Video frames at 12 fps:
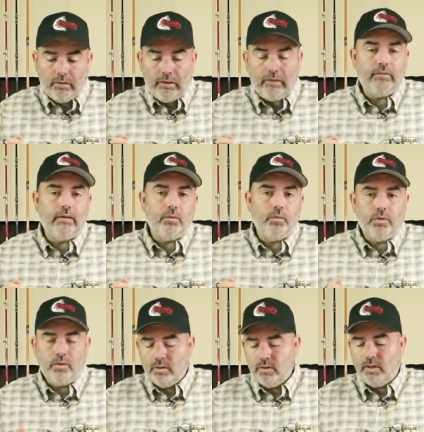anything
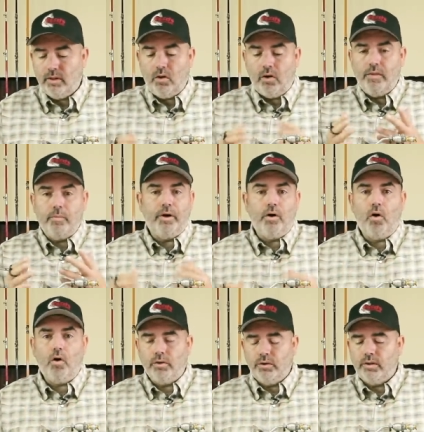at, on them at
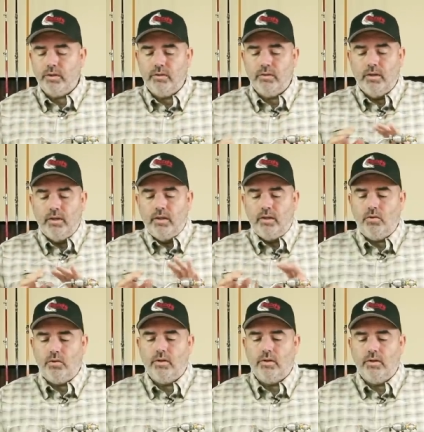all. You can
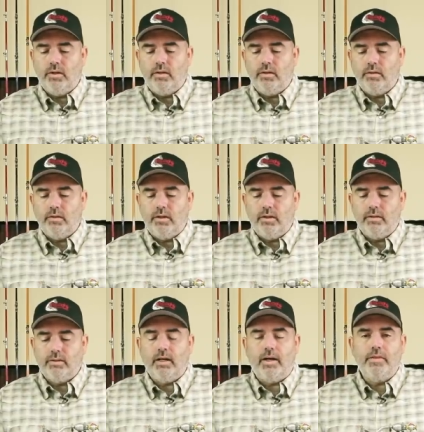you can uh,
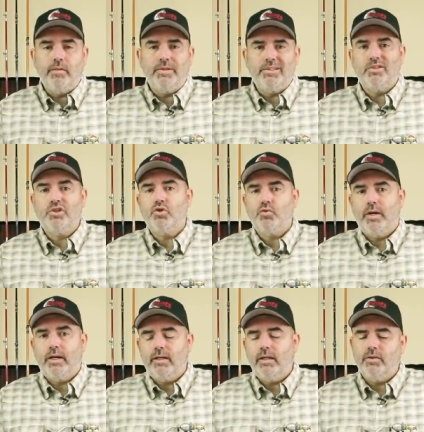uh, tie them as a
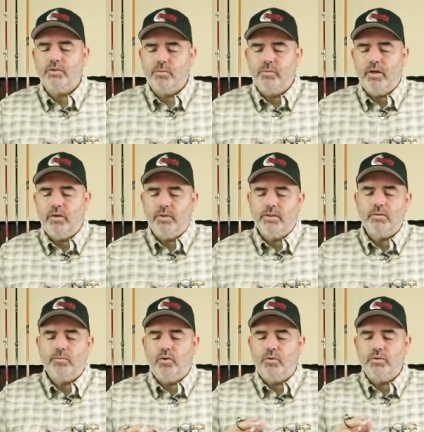straight clouser minnow as
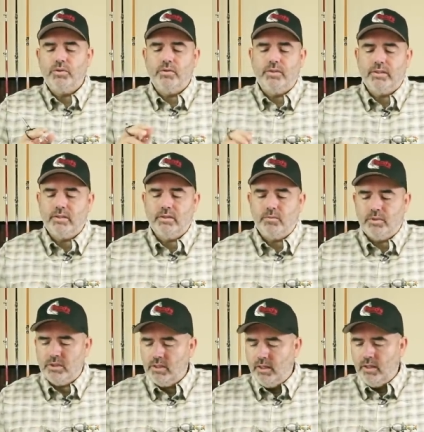opposed to this is
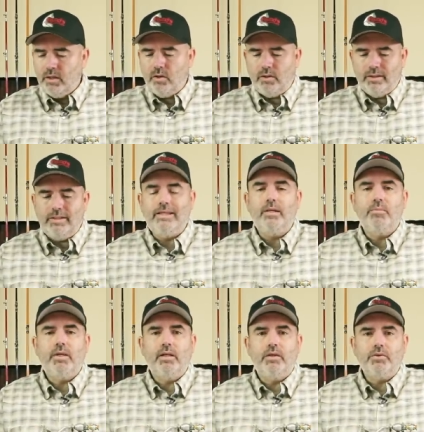what's called a
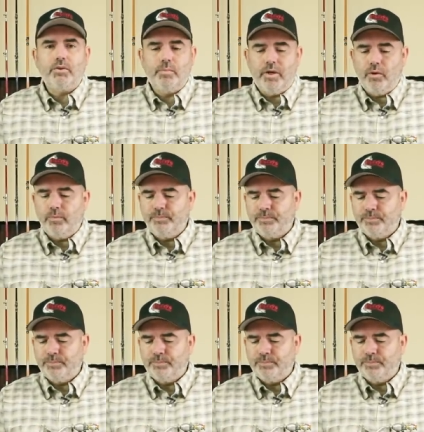deep clouser minnow.